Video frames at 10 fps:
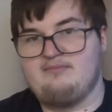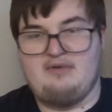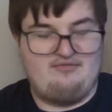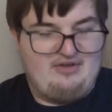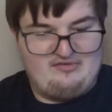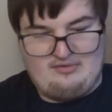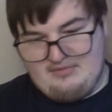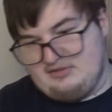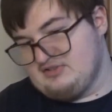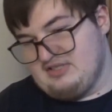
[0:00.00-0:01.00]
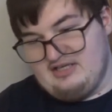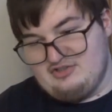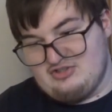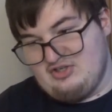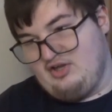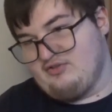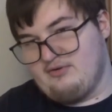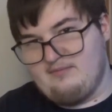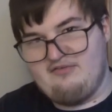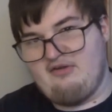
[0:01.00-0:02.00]
my favourite middle stage is another,
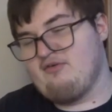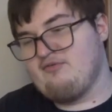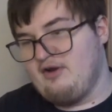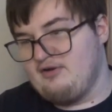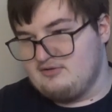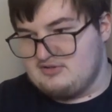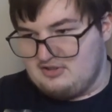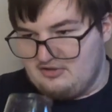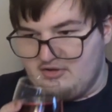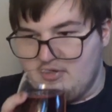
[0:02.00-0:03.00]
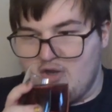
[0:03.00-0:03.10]
and my favourite final is another.